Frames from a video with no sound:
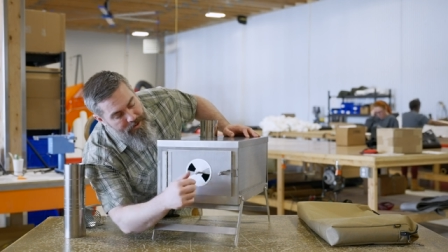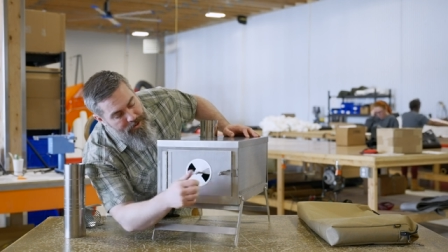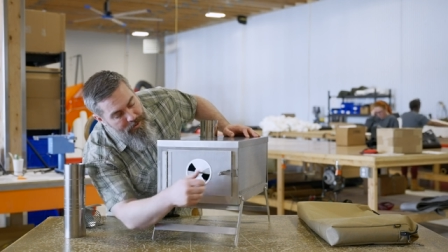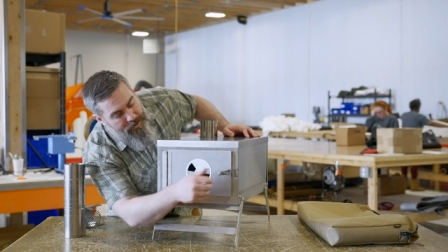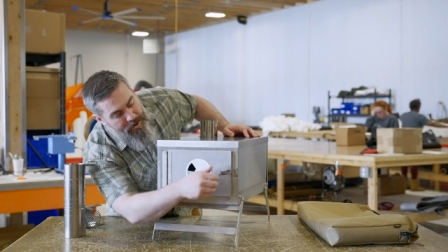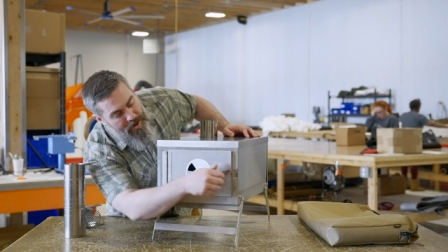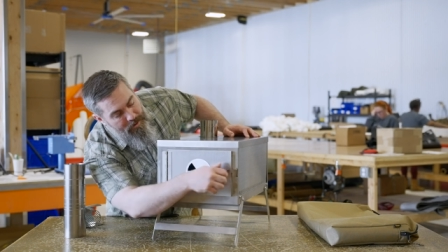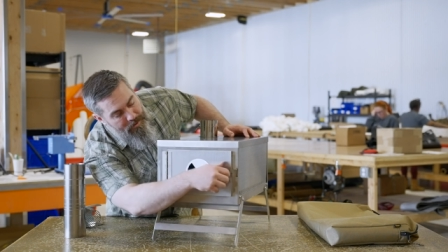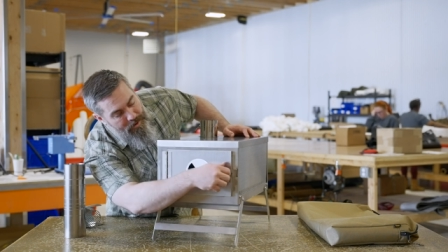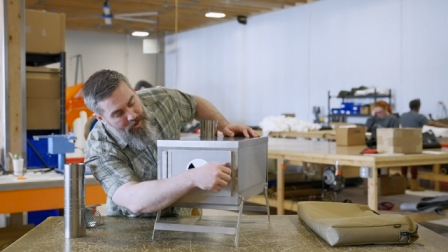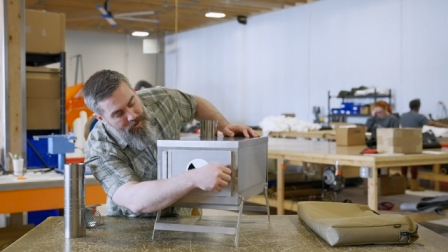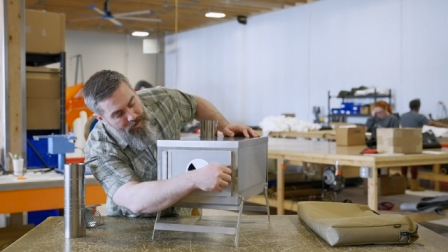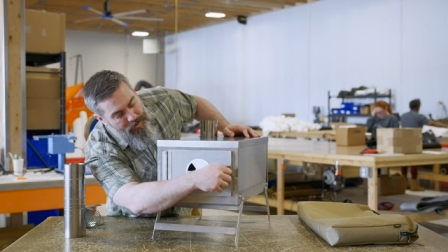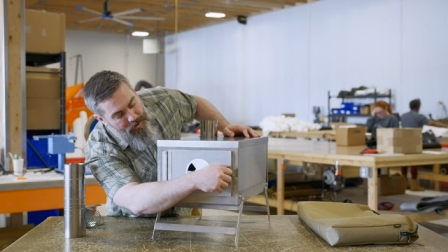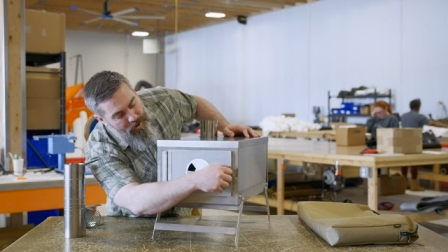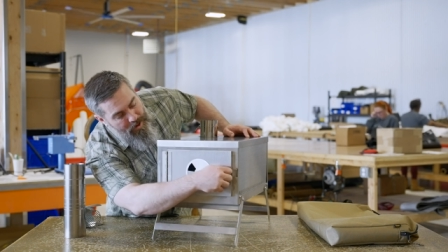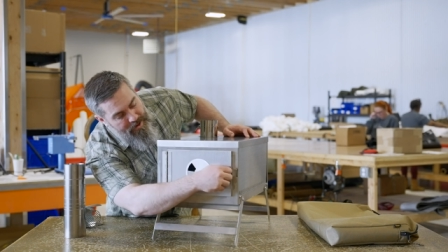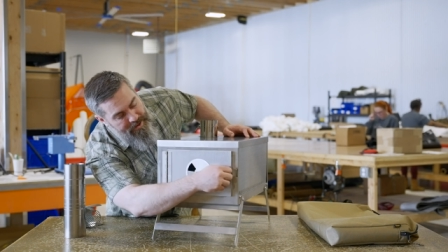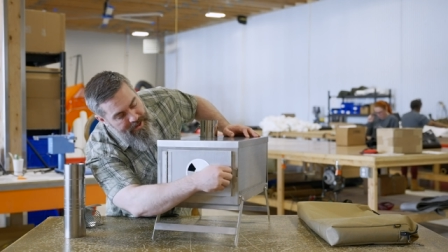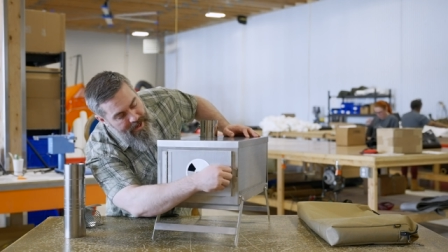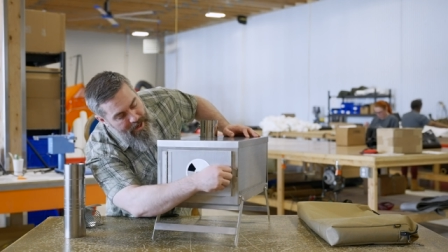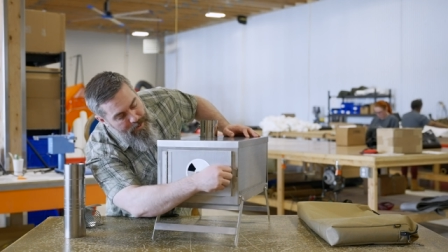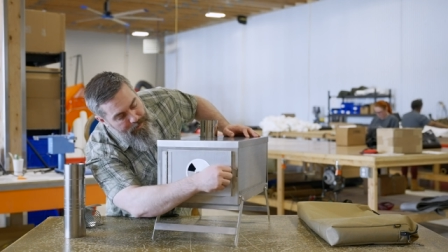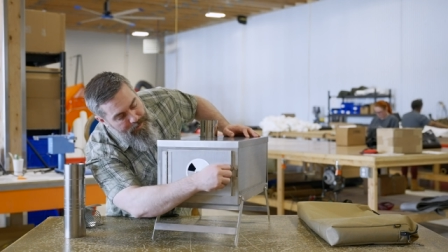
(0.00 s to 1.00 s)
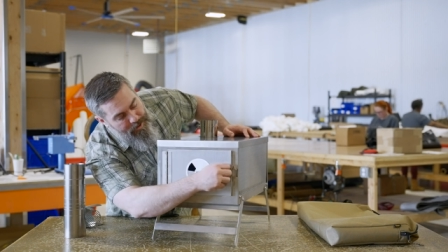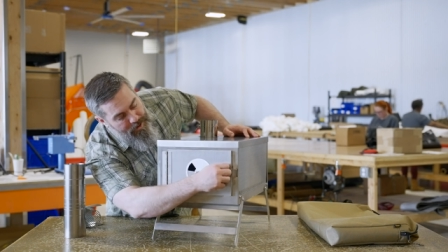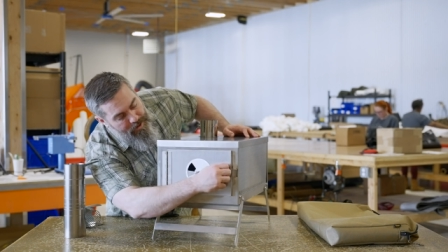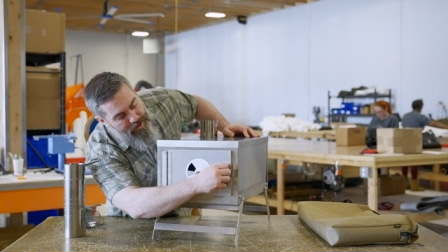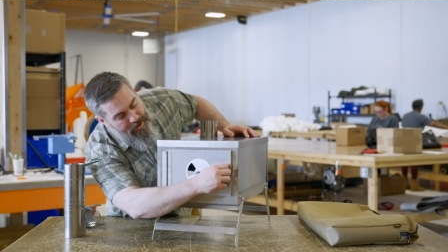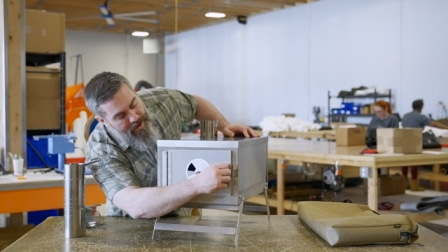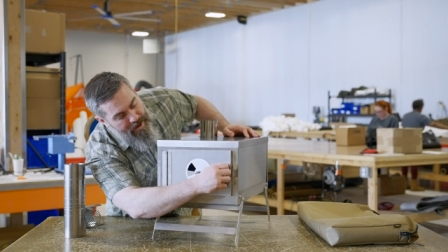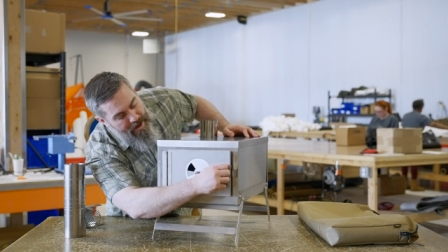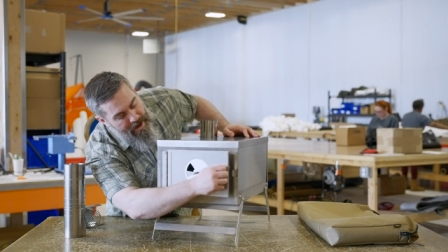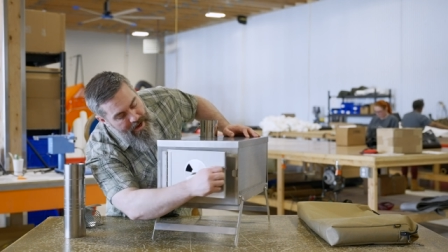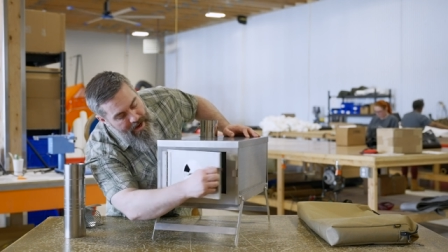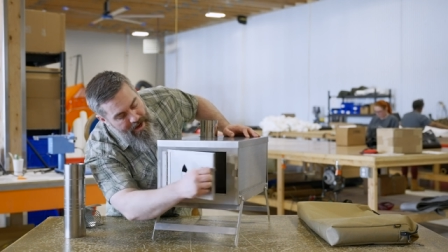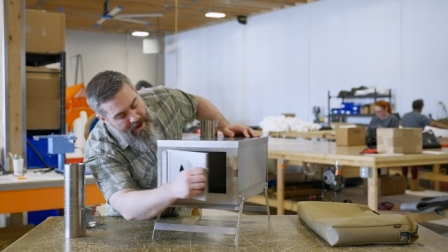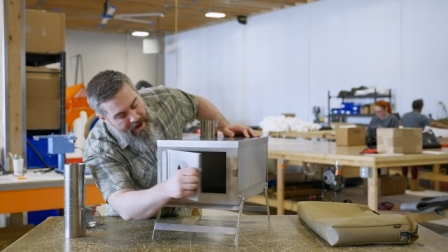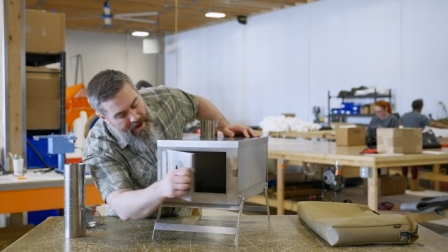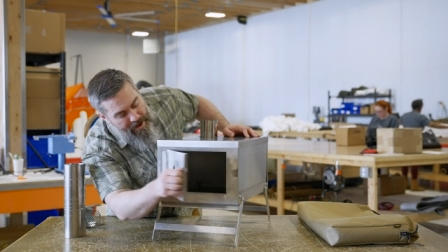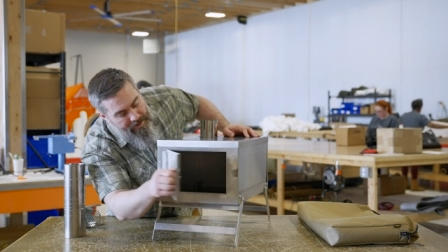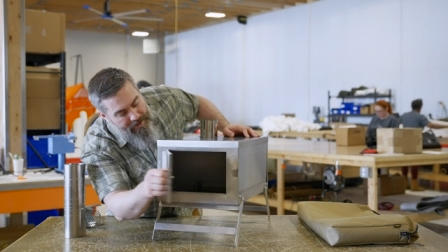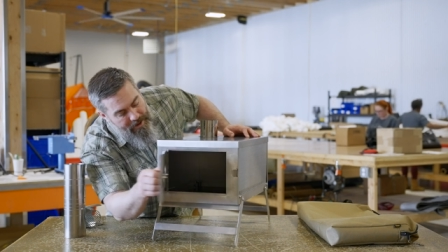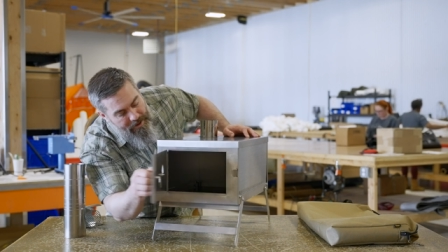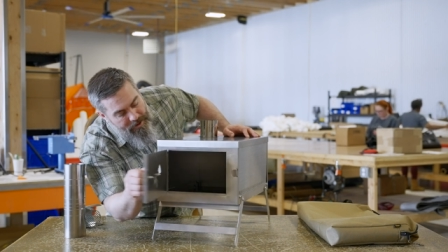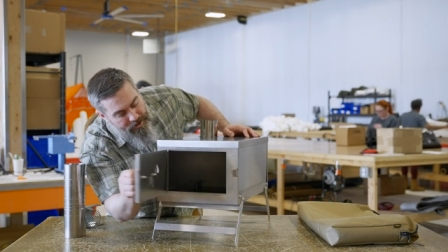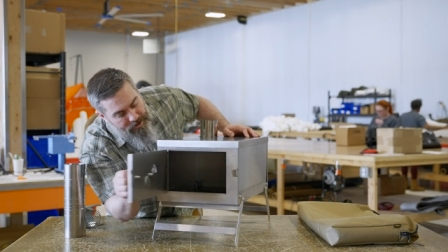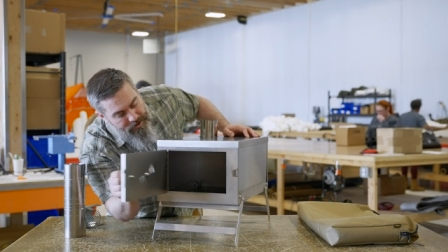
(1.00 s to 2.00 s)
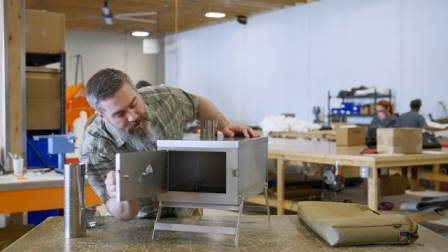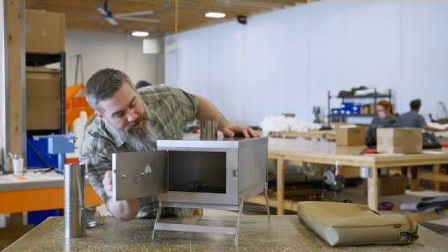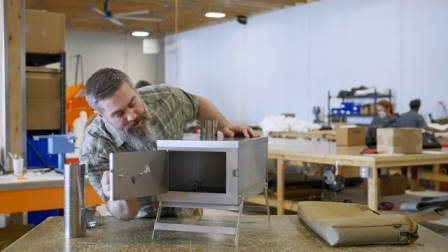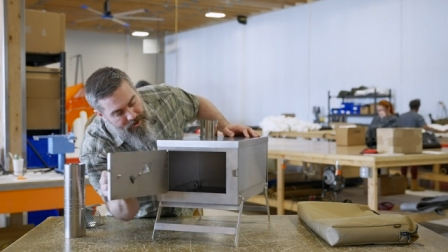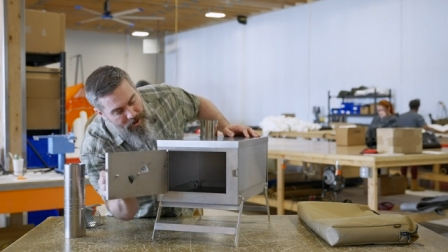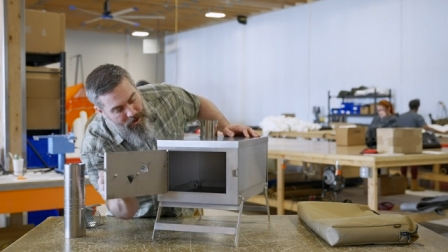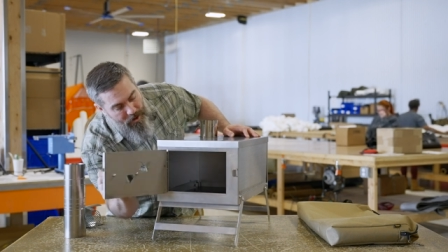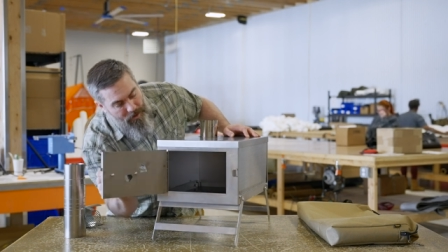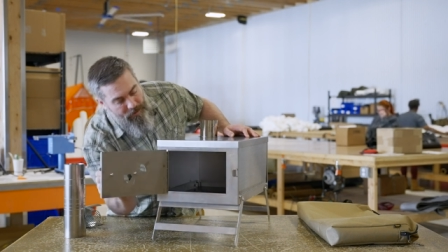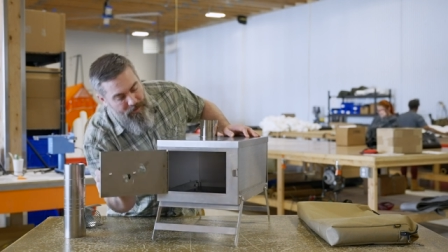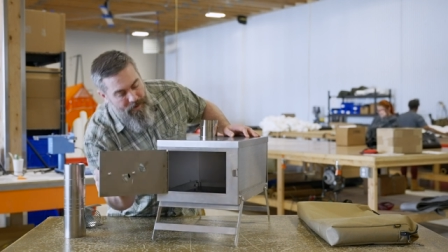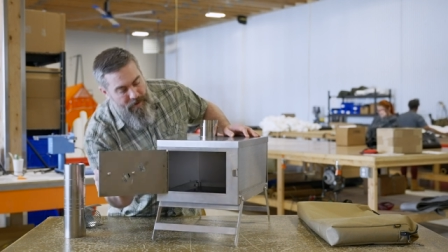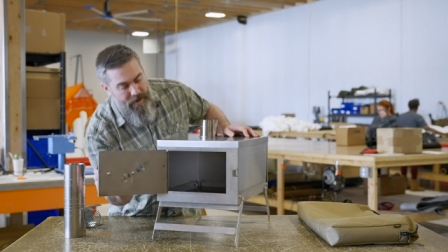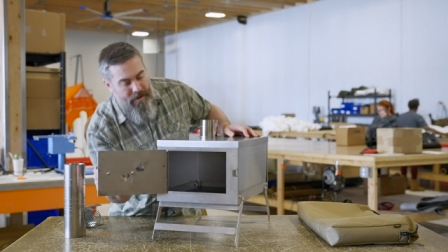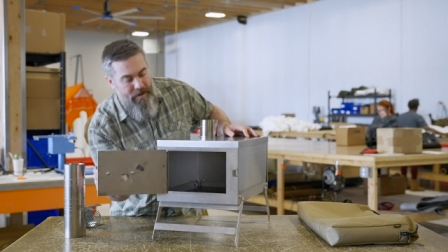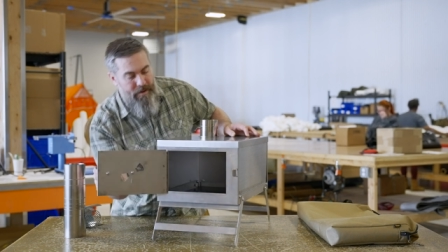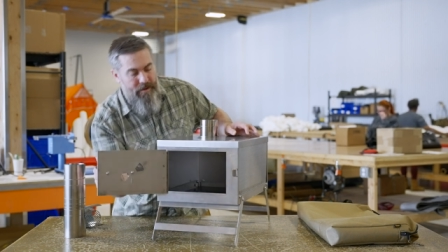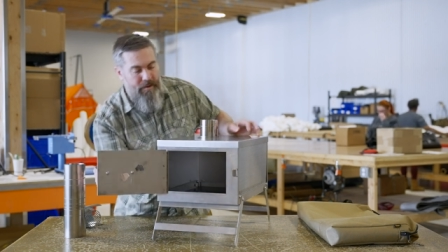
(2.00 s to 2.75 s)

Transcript: So you have your front damper and then your stove.